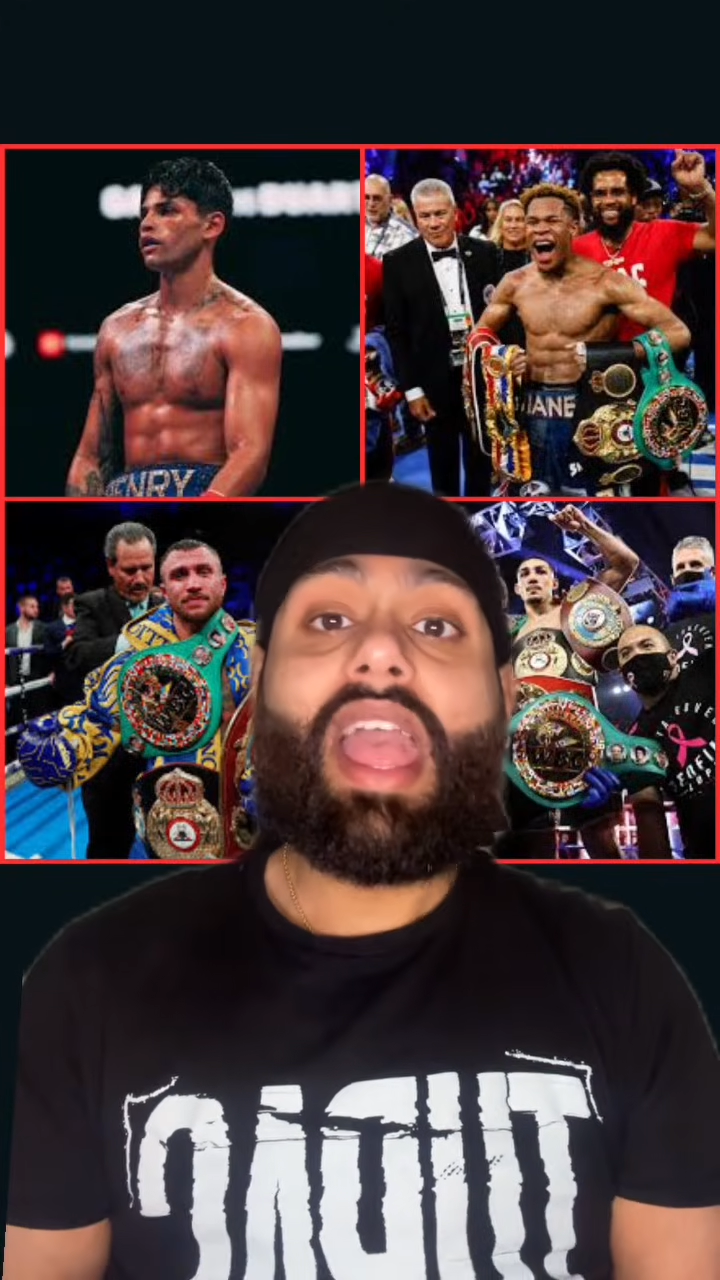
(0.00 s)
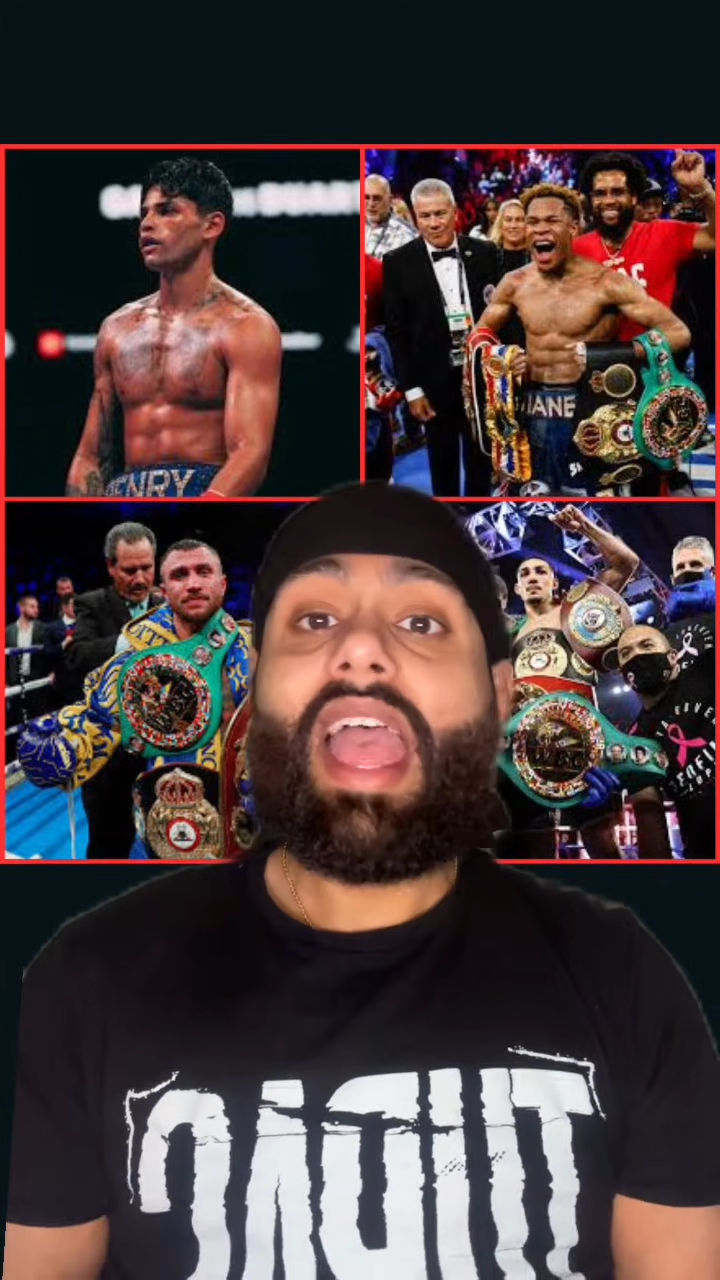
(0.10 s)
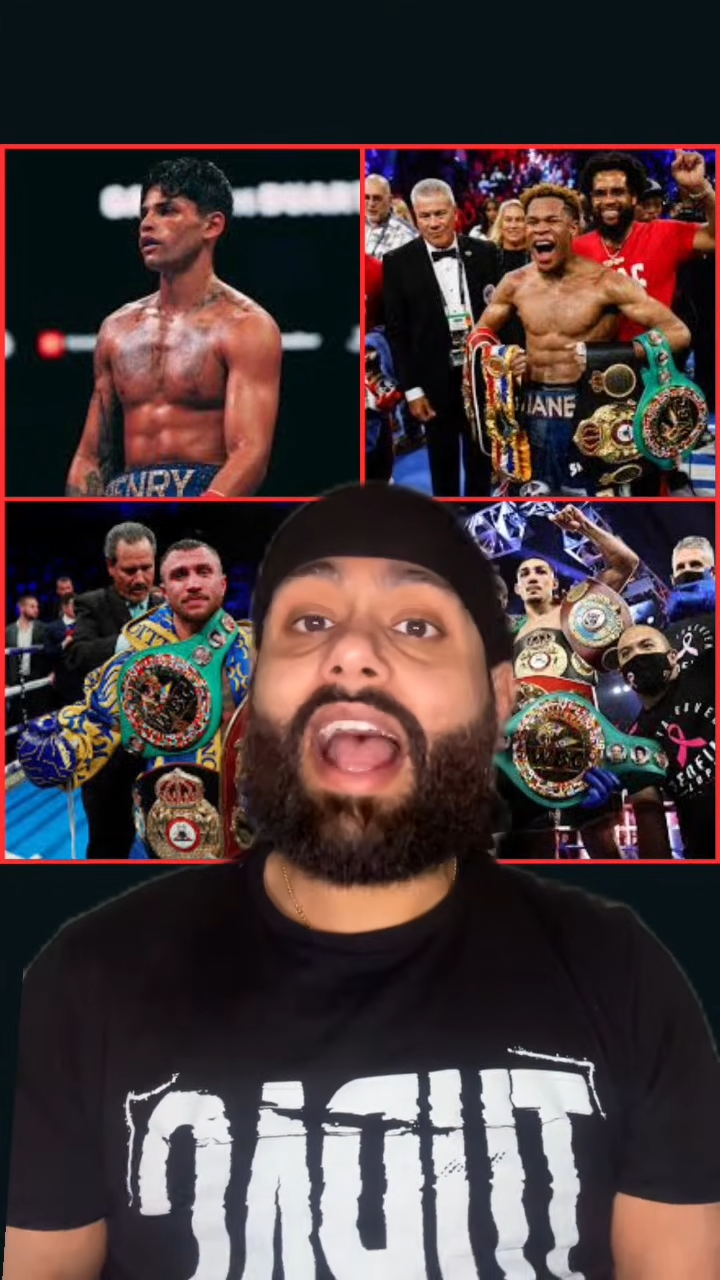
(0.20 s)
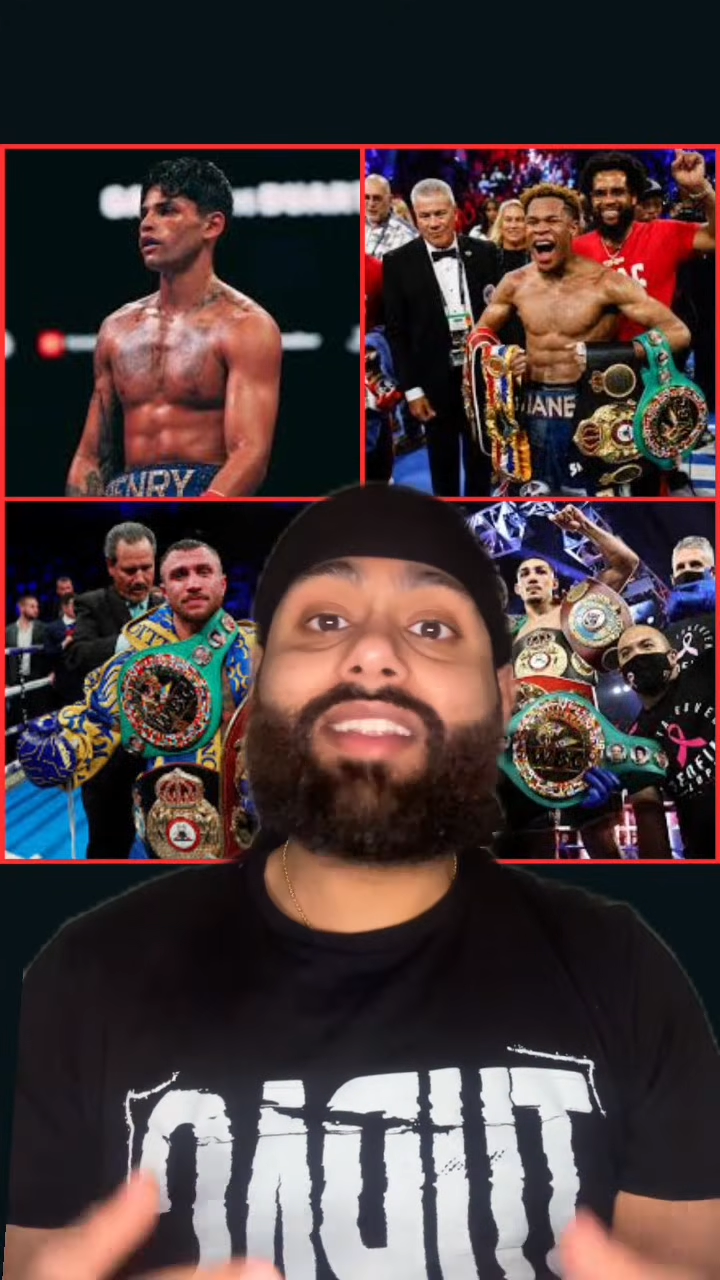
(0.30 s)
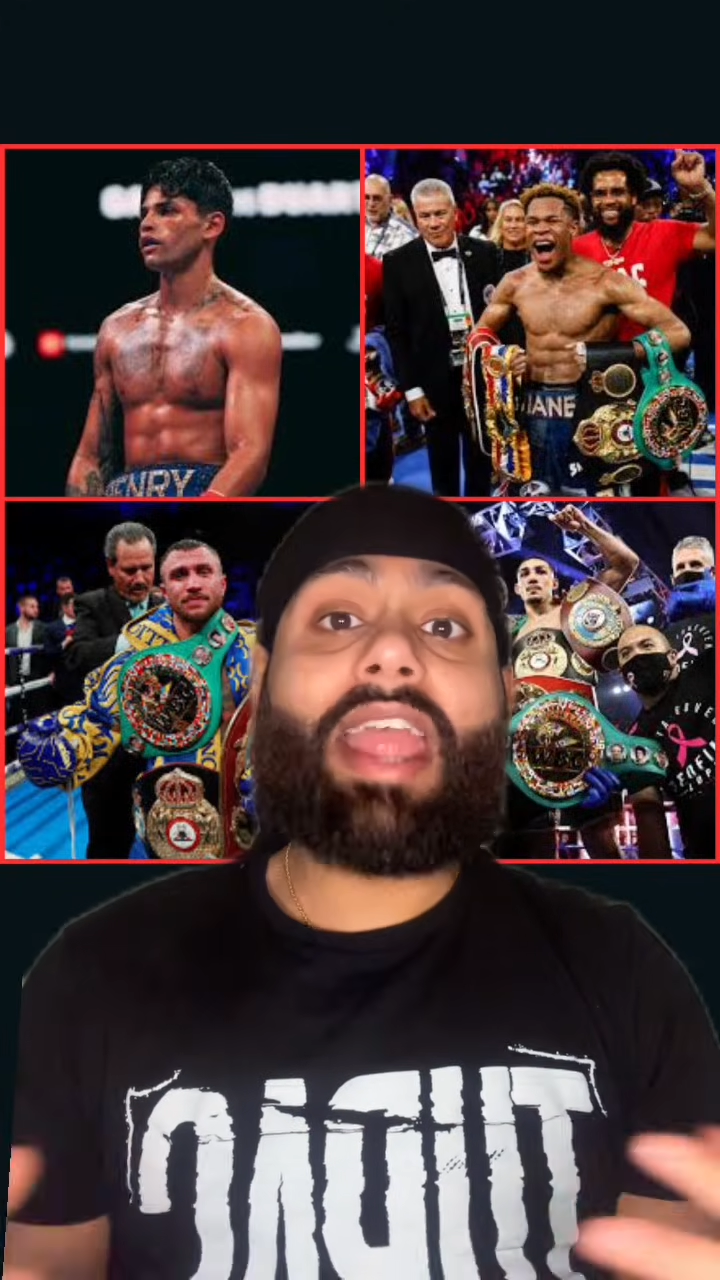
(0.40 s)

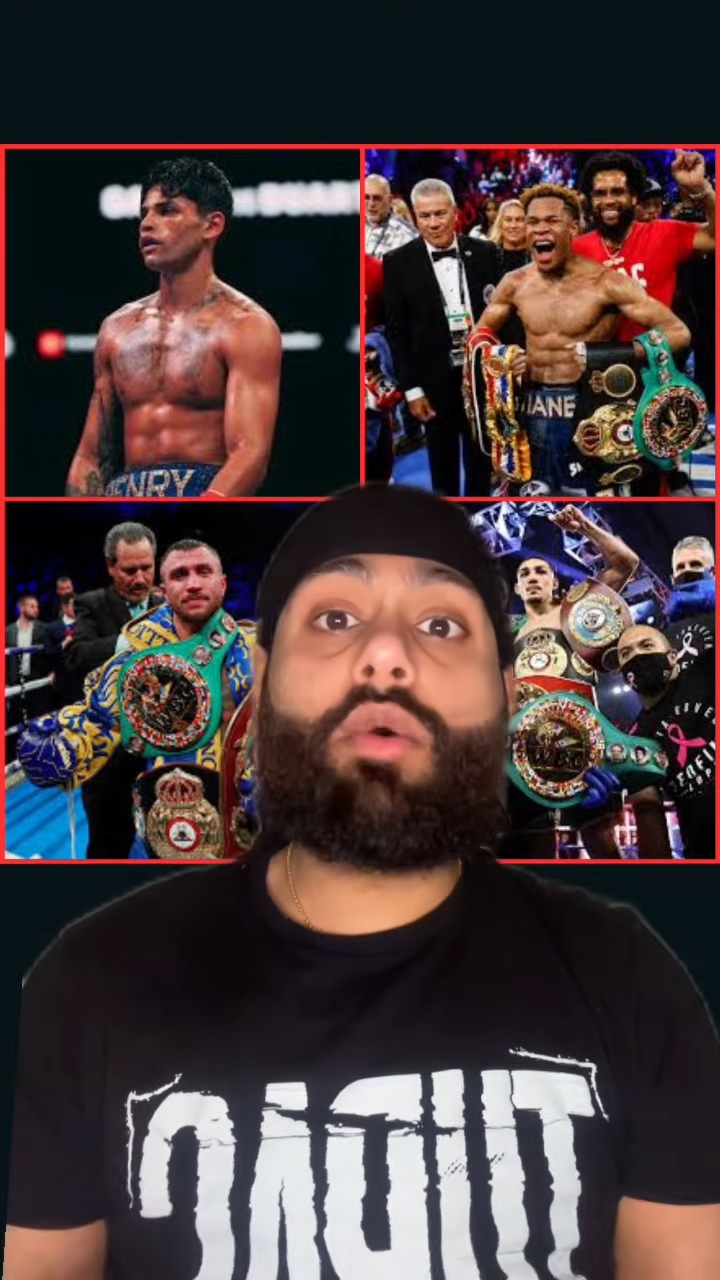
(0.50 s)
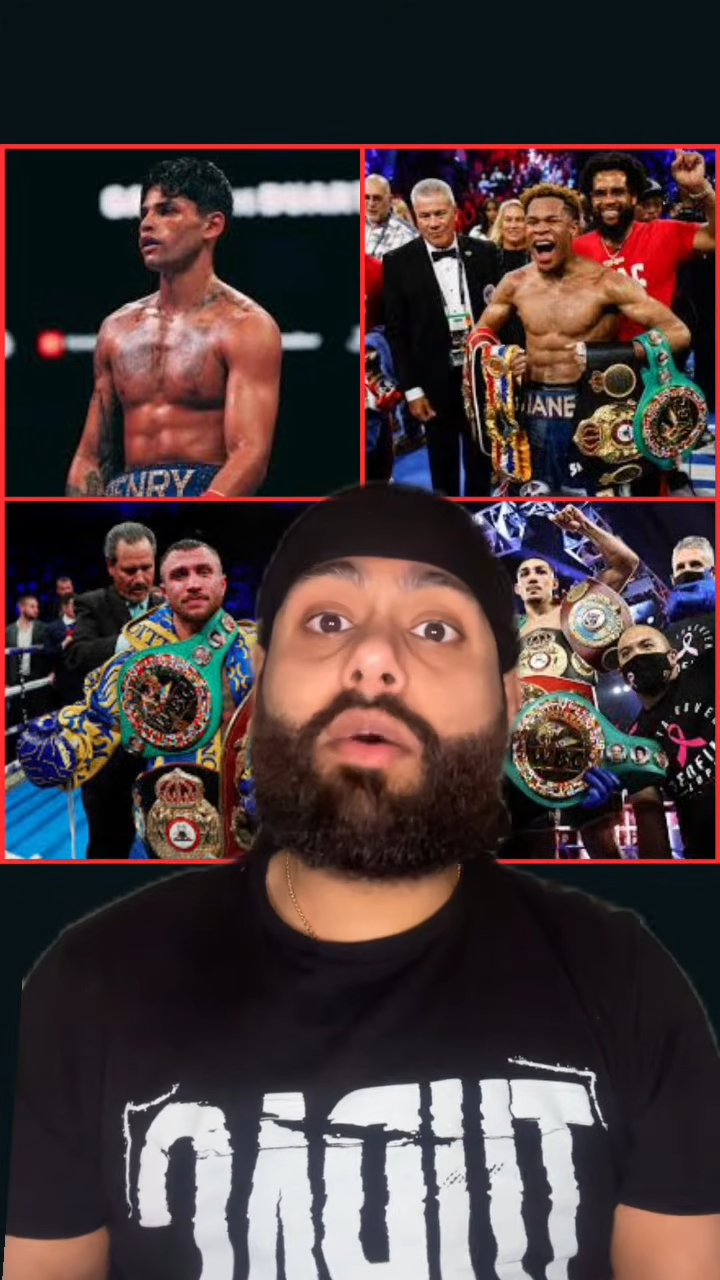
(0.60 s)
And they were